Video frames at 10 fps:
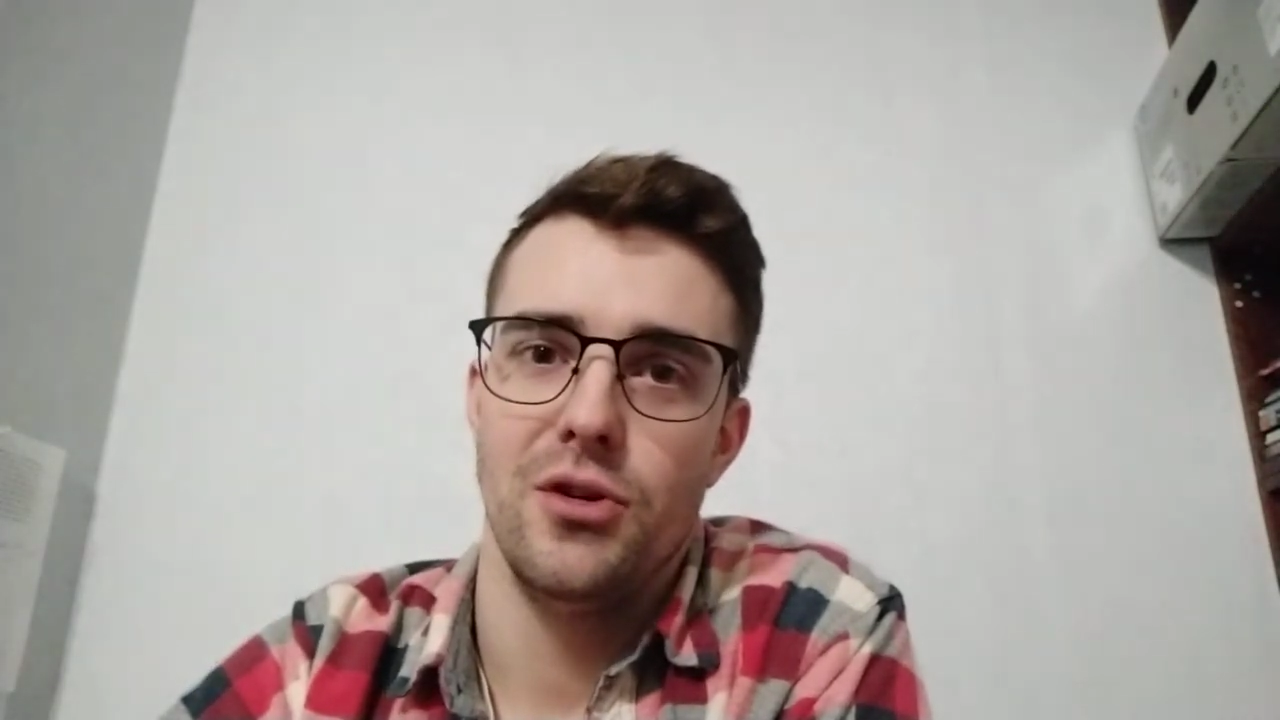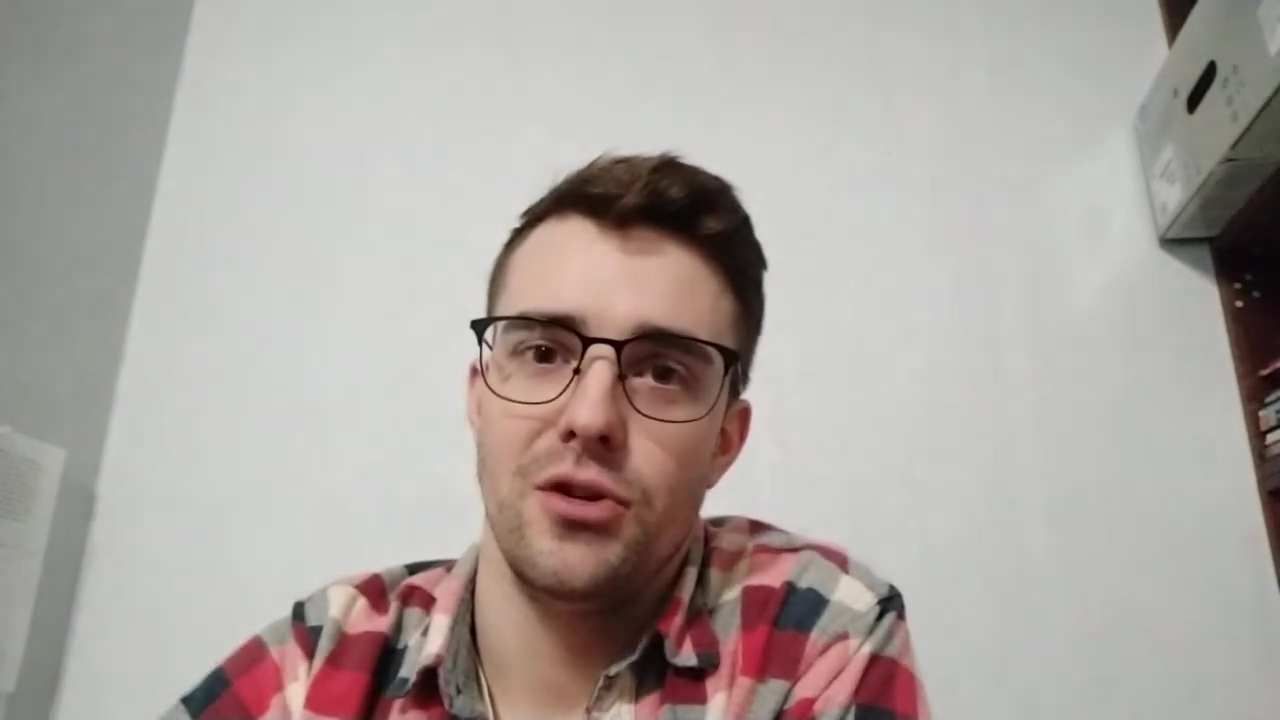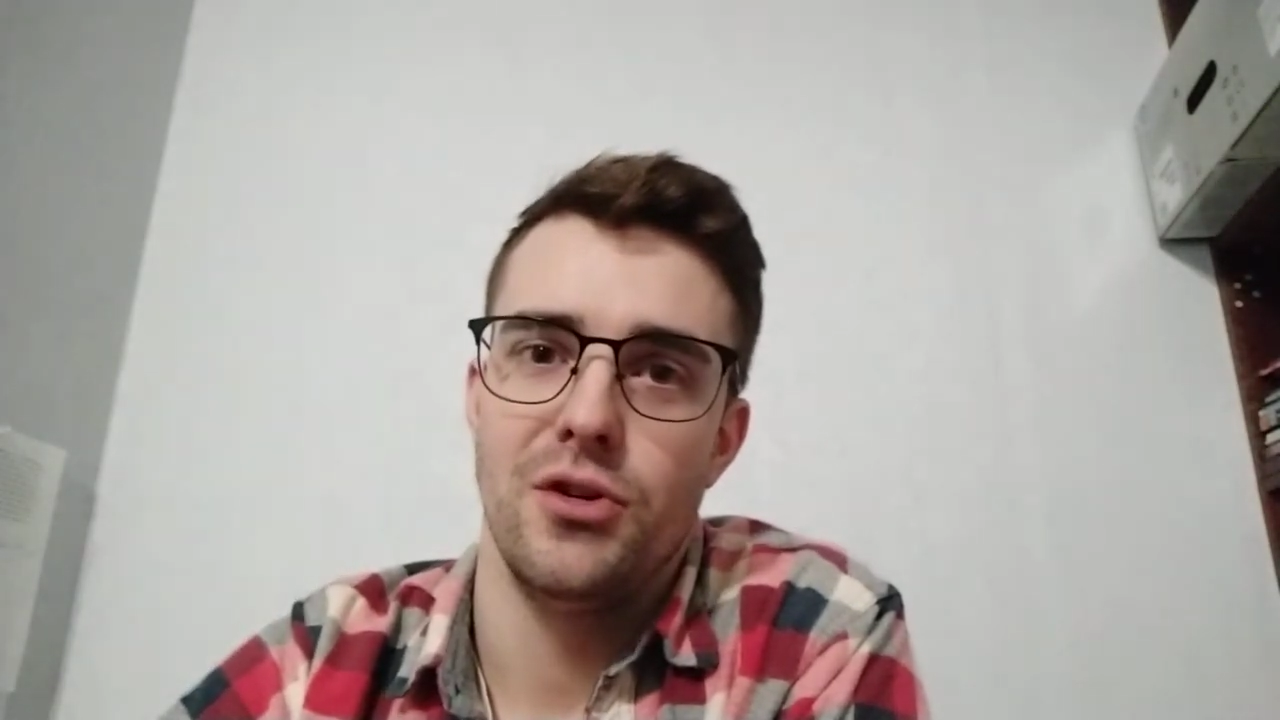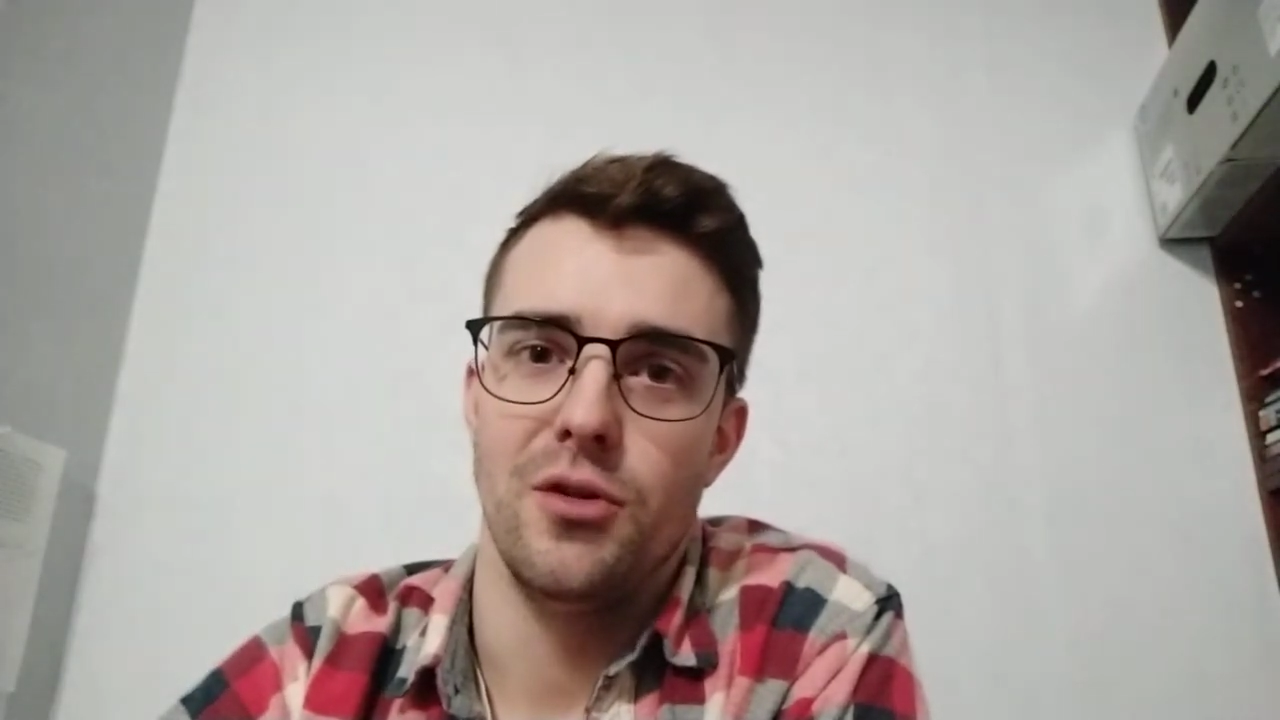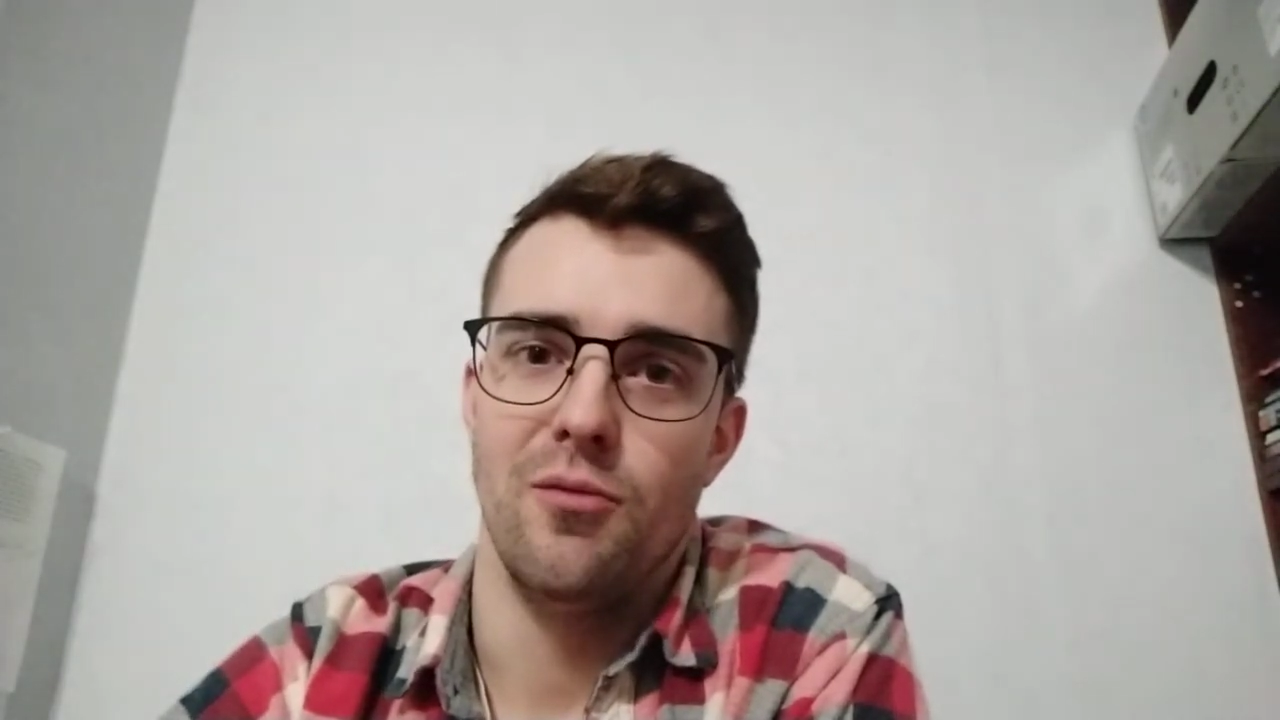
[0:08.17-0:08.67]

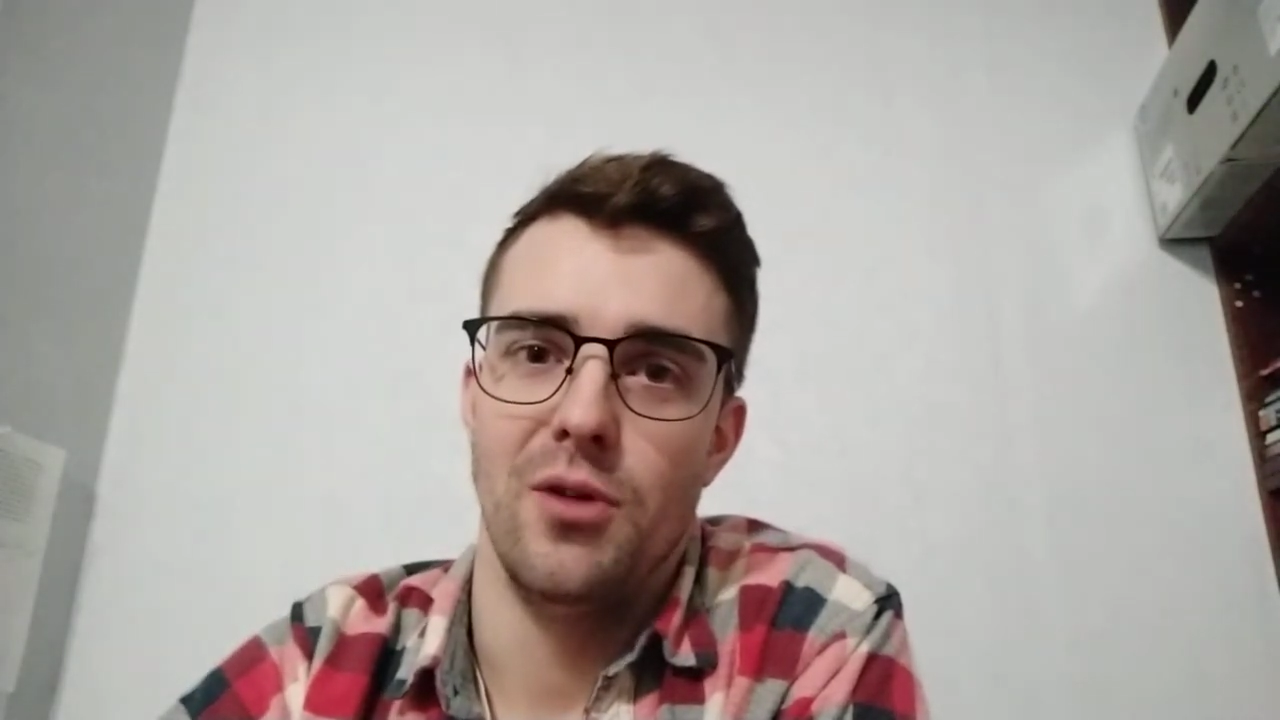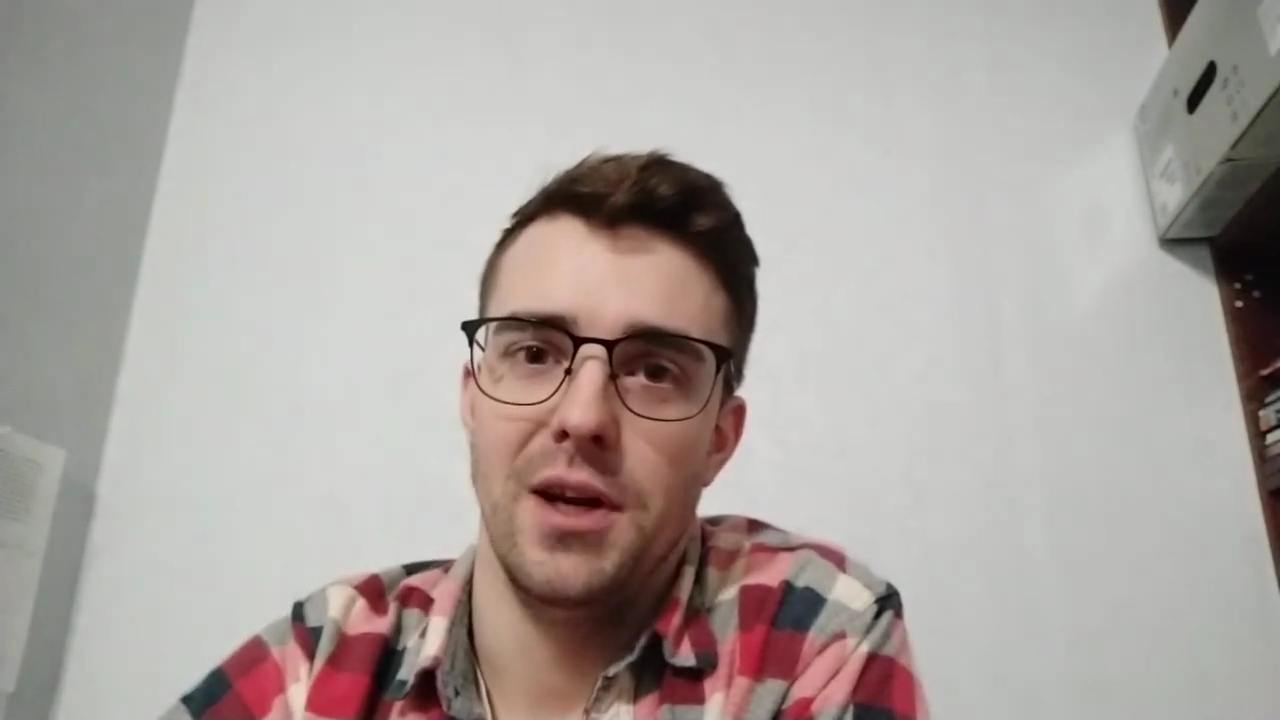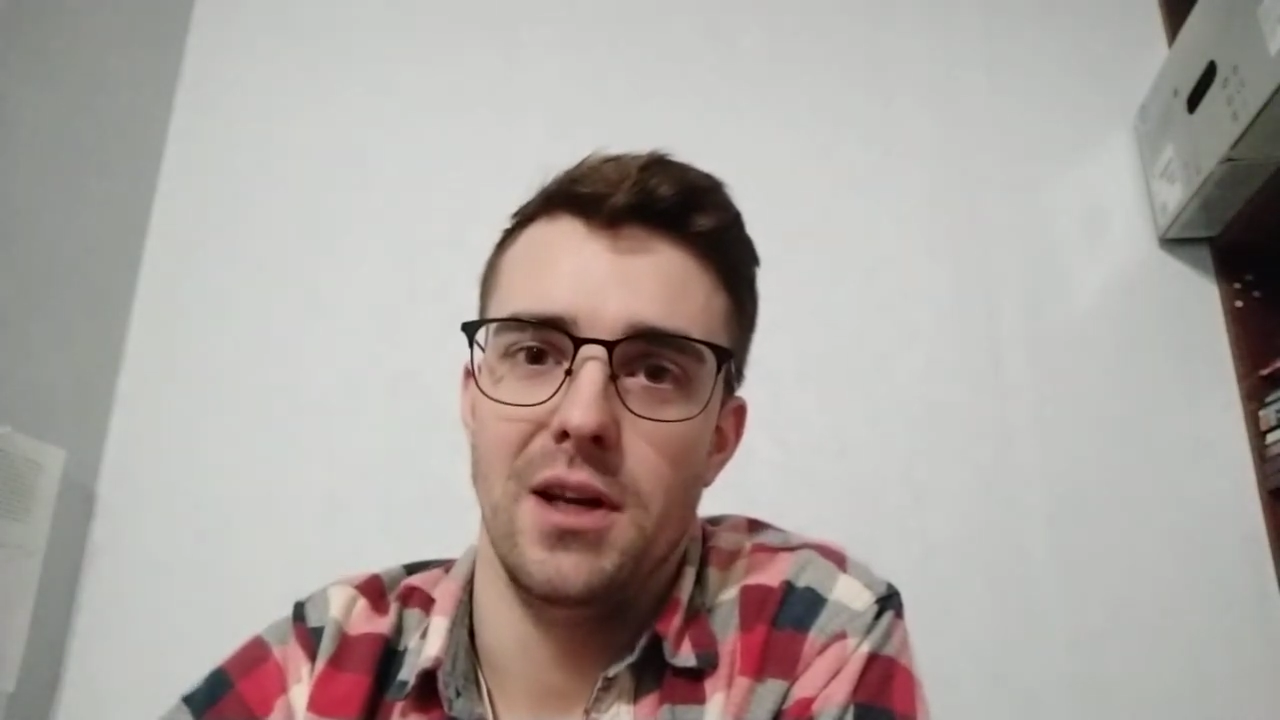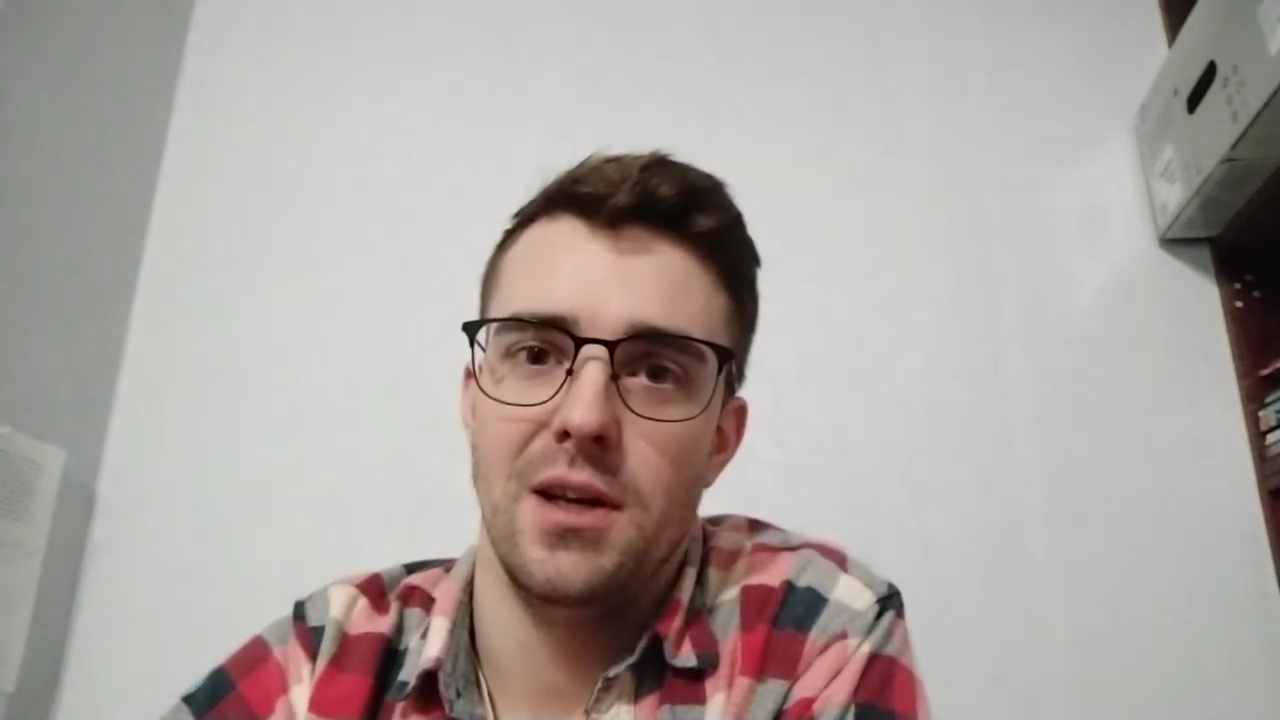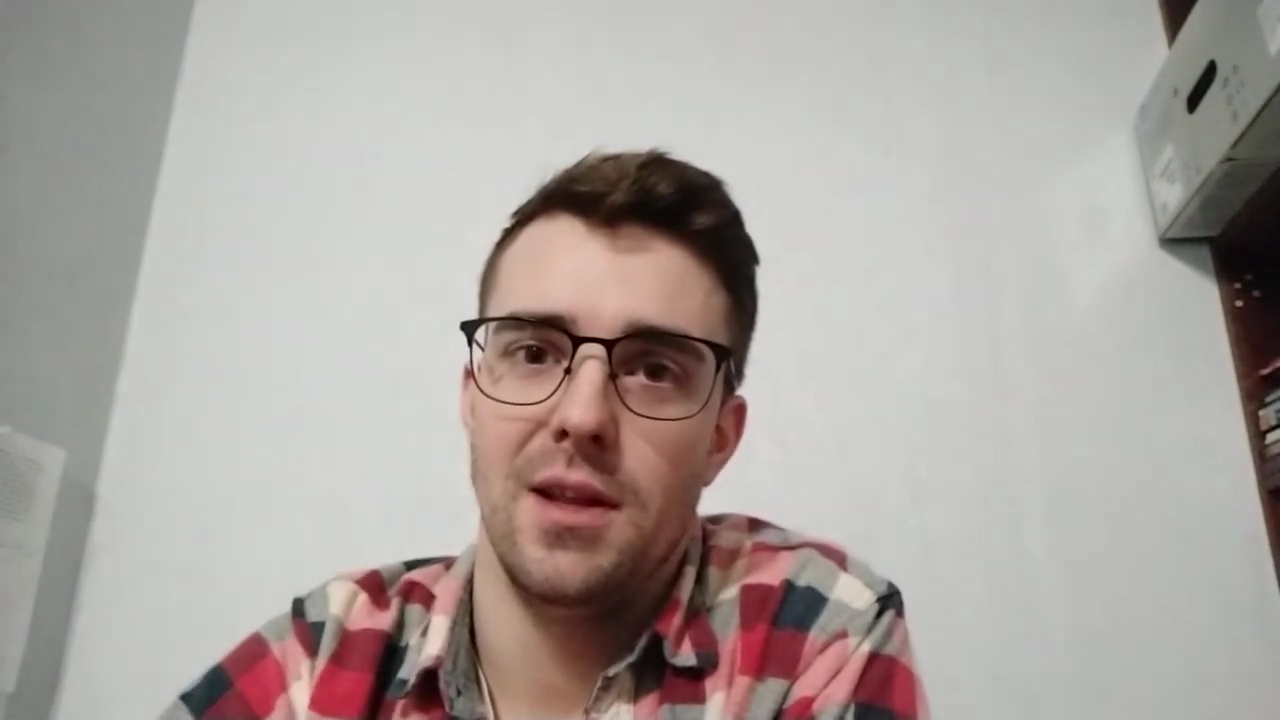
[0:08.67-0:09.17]
should
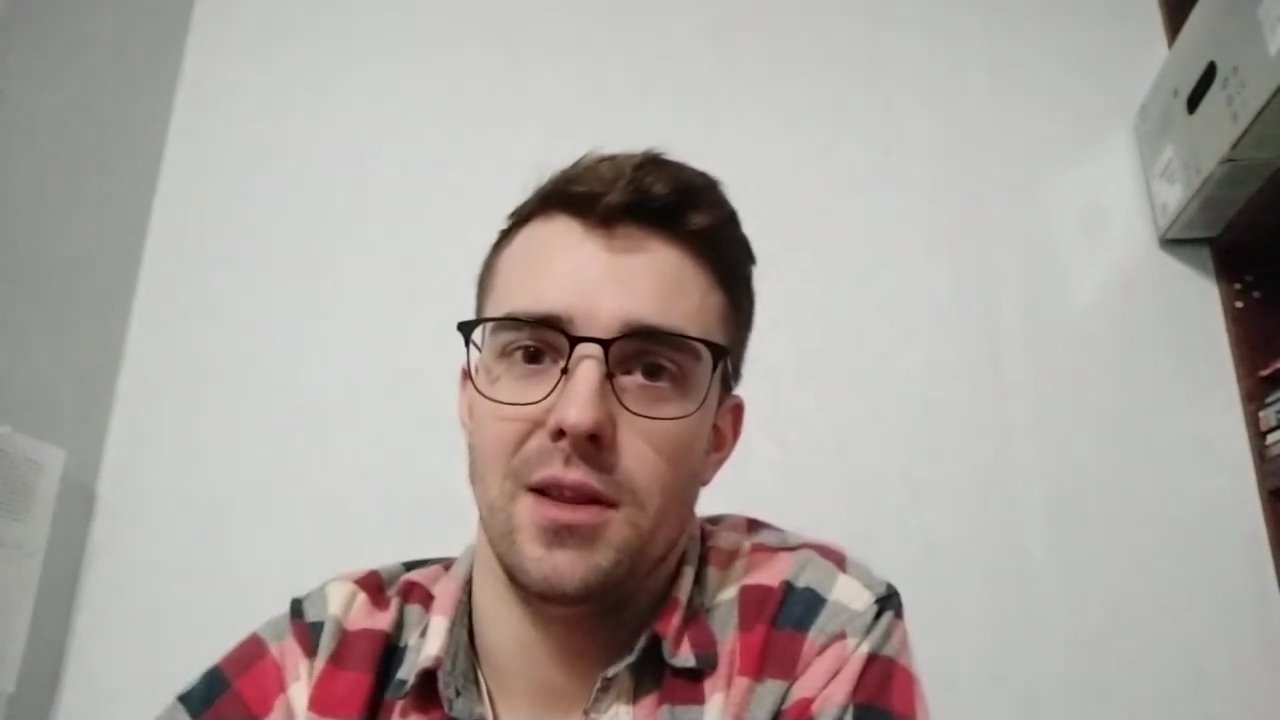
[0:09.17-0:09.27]
read